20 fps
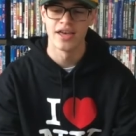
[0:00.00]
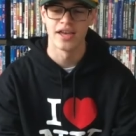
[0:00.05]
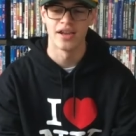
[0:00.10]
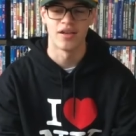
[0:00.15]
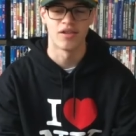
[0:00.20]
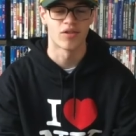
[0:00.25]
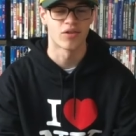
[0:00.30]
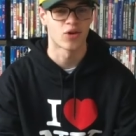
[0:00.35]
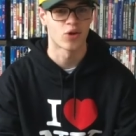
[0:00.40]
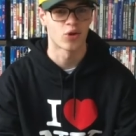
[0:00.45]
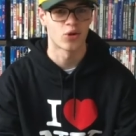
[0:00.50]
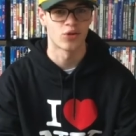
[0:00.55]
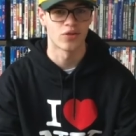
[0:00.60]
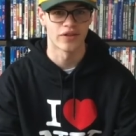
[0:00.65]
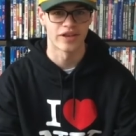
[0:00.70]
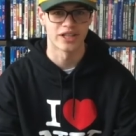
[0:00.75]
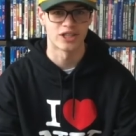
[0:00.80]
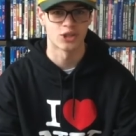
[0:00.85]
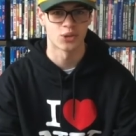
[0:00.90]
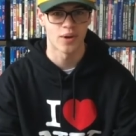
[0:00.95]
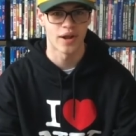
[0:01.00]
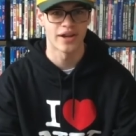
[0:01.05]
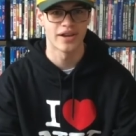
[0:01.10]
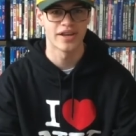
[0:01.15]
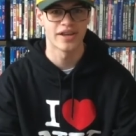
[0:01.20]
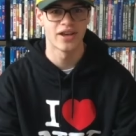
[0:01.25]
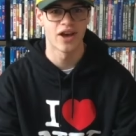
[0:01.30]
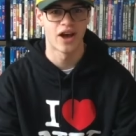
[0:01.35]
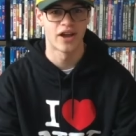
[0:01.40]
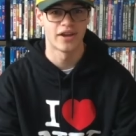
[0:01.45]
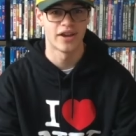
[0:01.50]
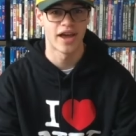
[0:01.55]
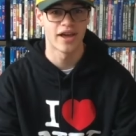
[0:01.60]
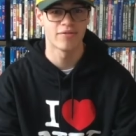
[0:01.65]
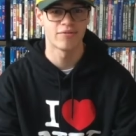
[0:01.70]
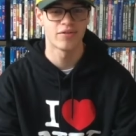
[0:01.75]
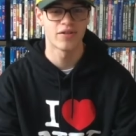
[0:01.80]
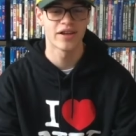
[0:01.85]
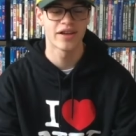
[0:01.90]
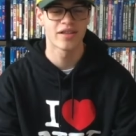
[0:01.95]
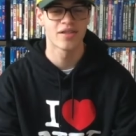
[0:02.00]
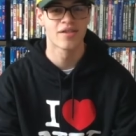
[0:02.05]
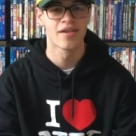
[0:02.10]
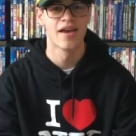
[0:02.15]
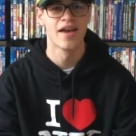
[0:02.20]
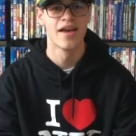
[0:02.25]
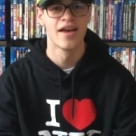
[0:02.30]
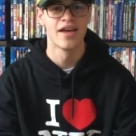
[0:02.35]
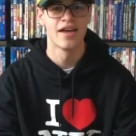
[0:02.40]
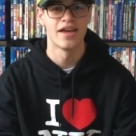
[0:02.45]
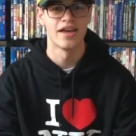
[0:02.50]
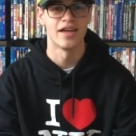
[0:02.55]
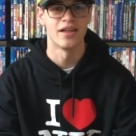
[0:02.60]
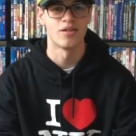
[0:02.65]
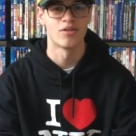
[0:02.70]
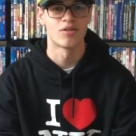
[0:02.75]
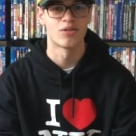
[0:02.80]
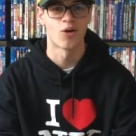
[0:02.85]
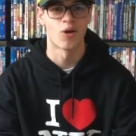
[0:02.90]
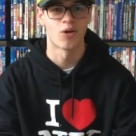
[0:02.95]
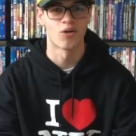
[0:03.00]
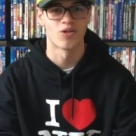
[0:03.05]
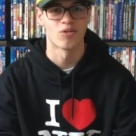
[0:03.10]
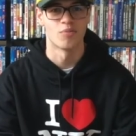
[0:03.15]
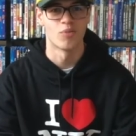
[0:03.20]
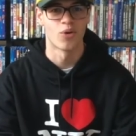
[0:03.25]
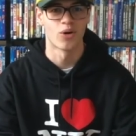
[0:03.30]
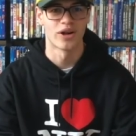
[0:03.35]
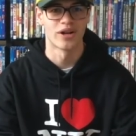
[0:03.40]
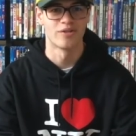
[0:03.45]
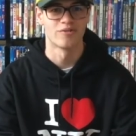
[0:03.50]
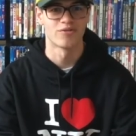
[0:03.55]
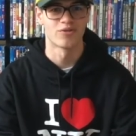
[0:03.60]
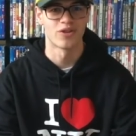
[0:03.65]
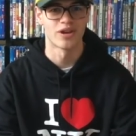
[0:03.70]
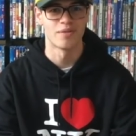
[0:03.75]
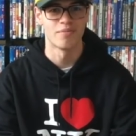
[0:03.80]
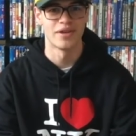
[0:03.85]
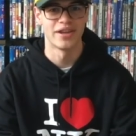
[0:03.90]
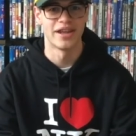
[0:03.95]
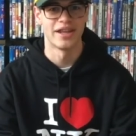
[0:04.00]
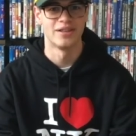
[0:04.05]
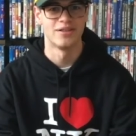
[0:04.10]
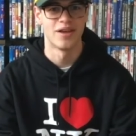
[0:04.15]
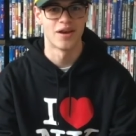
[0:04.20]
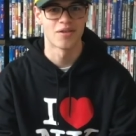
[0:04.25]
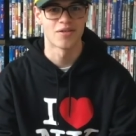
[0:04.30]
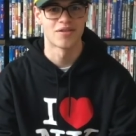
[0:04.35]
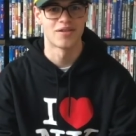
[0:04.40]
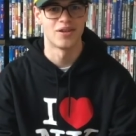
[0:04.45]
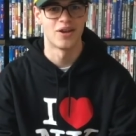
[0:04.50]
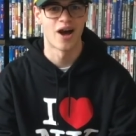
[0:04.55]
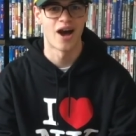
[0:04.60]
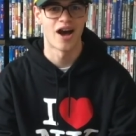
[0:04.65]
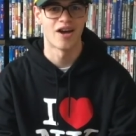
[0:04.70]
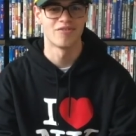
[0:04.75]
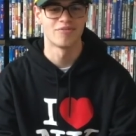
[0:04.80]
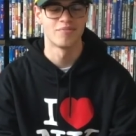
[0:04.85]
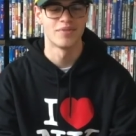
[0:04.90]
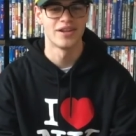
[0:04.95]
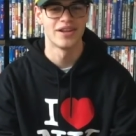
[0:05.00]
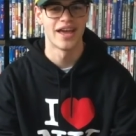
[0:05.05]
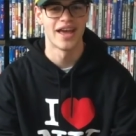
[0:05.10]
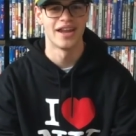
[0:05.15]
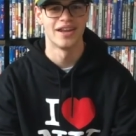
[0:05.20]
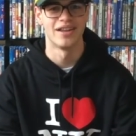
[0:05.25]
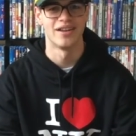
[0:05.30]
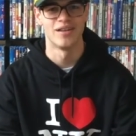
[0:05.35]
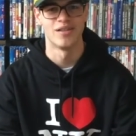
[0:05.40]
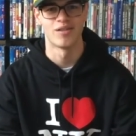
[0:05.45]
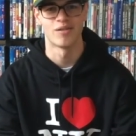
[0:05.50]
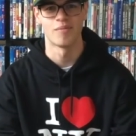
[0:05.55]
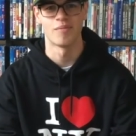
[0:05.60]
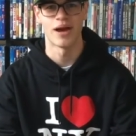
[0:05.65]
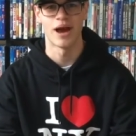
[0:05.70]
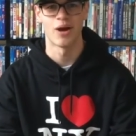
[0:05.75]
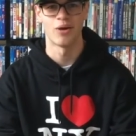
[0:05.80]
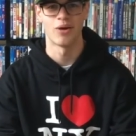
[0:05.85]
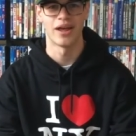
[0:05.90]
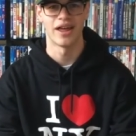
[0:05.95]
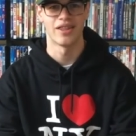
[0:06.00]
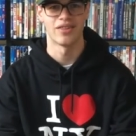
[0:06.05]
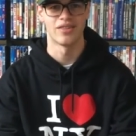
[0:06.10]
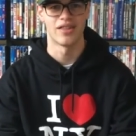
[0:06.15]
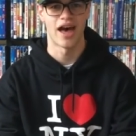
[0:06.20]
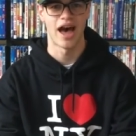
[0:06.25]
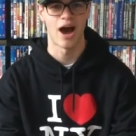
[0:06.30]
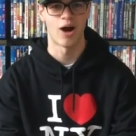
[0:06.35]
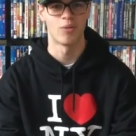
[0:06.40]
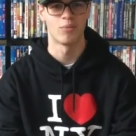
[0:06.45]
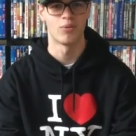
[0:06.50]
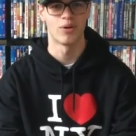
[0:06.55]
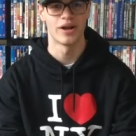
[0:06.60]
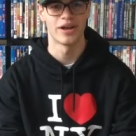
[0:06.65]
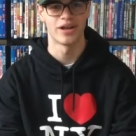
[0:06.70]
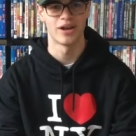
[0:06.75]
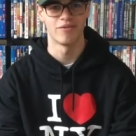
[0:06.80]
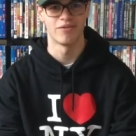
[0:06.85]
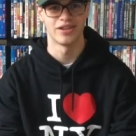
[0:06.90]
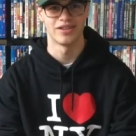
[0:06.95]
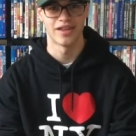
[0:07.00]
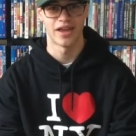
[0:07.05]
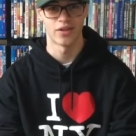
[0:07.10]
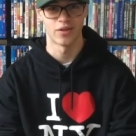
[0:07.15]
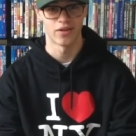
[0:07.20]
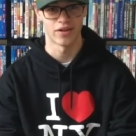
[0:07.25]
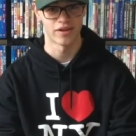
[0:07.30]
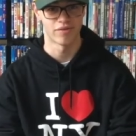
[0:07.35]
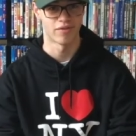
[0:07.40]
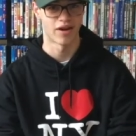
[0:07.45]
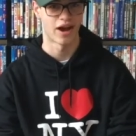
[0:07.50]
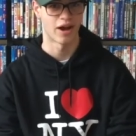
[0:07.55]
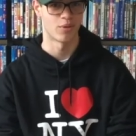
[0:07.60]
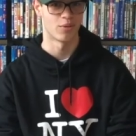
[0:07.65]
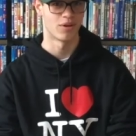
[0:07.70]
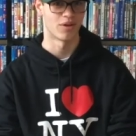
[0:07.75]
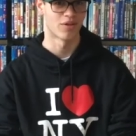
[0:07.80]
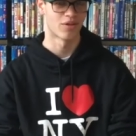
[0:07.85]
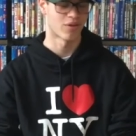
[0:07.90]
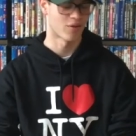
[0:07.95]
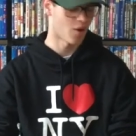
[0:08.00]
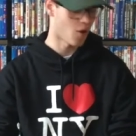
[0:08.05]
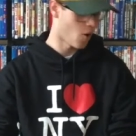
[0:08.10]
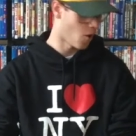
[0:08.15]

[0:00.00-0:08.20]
It is currently trending on Netflix. It stars Morgan Freeman and Dustin Hoffman, and it is about the outbreak of a deadly virus.